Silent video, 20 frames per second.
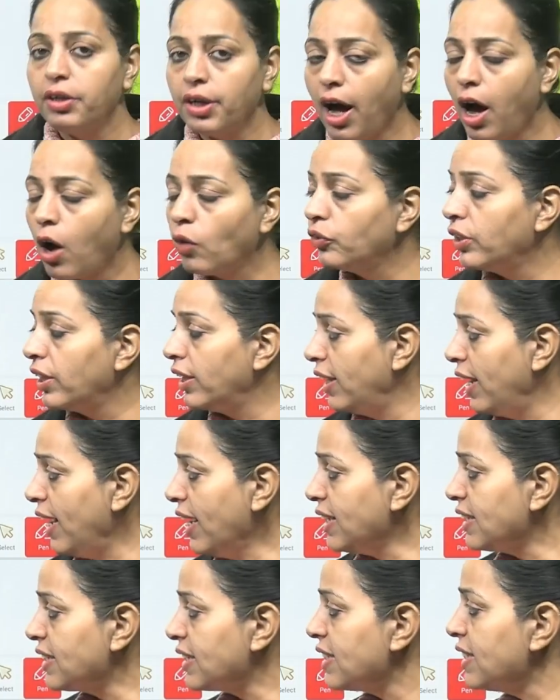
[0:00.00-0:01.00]
Now the
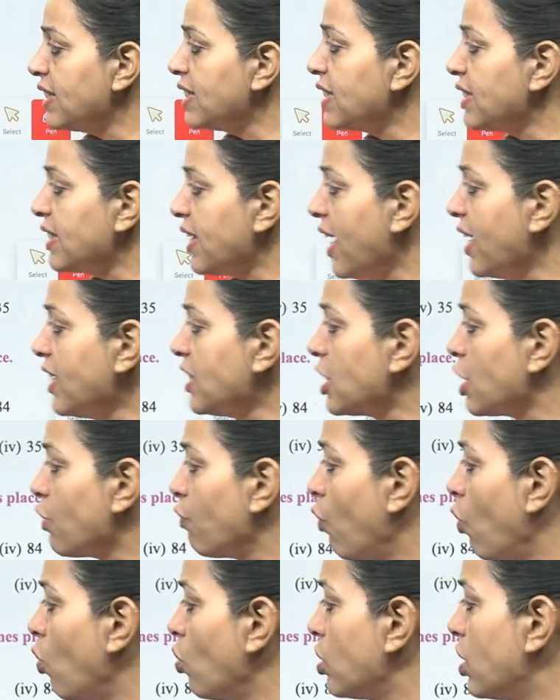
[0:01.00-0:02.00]
next is
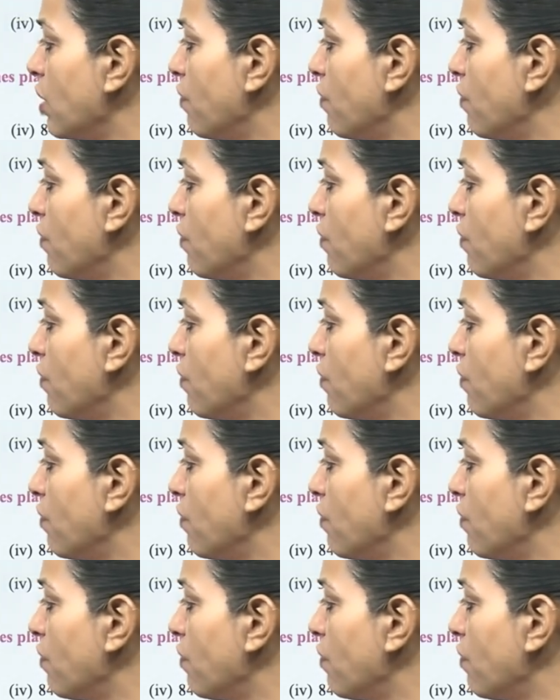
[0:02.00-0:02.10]
test for